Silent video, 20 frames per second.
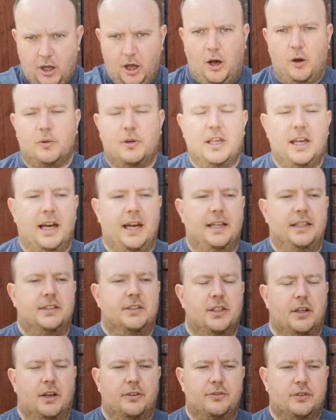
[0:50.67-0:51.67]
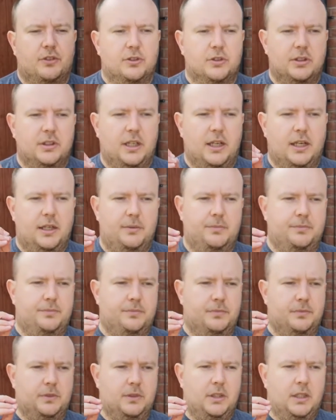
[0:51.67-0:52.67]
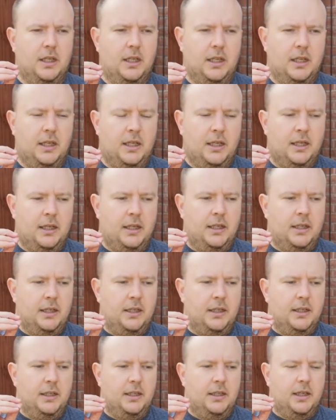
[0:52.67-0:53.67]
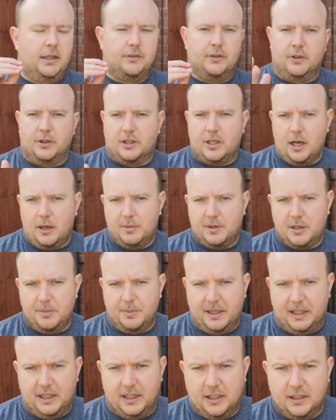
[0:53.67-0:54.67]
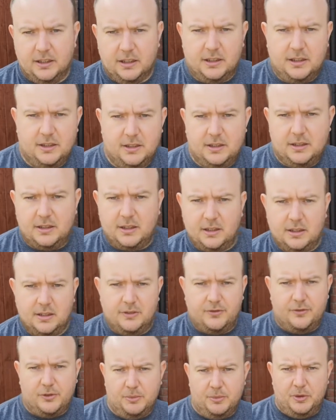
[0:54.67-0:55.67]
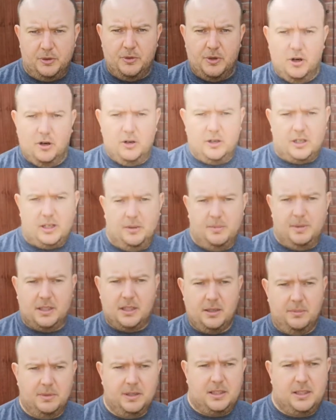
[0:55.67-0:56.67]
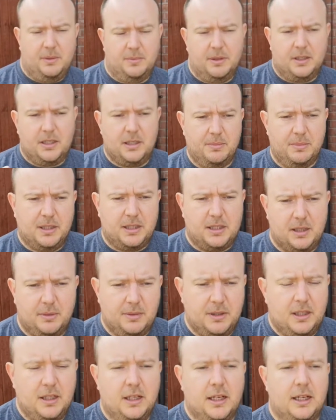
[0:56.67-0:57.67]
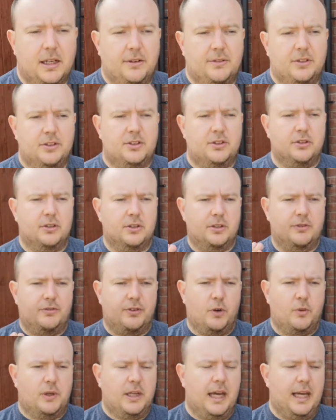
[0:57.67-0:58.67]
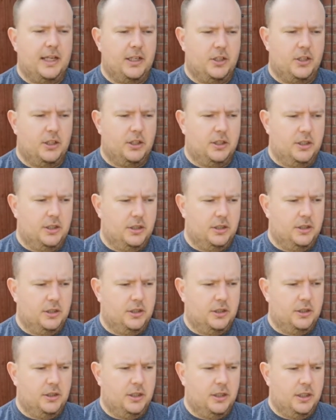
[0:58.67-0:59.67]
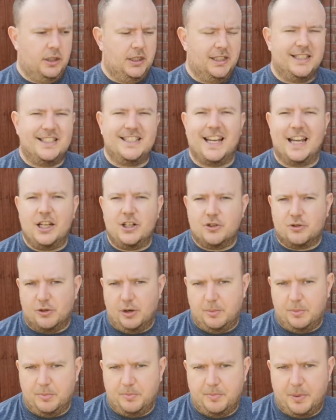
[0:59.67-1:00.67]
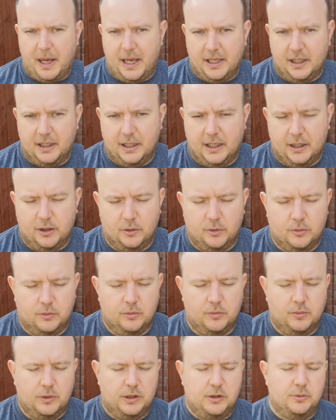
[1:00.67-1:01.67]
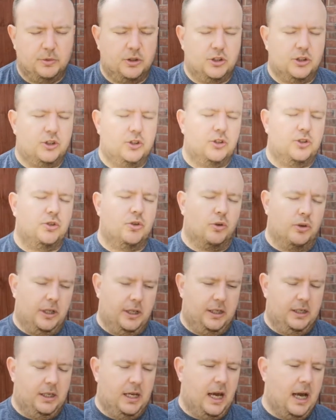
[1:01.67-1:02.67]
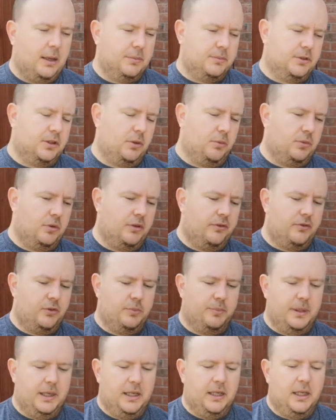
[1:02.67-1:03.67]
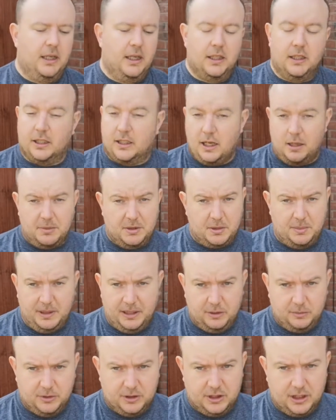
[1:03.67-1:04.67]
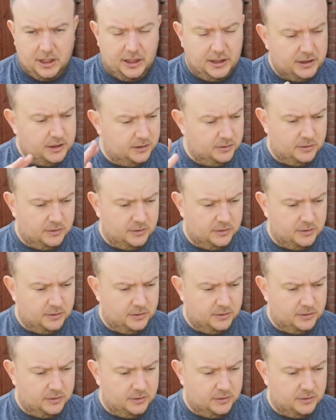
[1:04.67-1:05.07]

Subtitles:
Okay, so I've done the Karma Chameleon from New York. Come on. And I've just done the Vocation Day Trip Pale Ale, which was stunning. Absolutely wonderful beer. The Karma Chameleon was nice.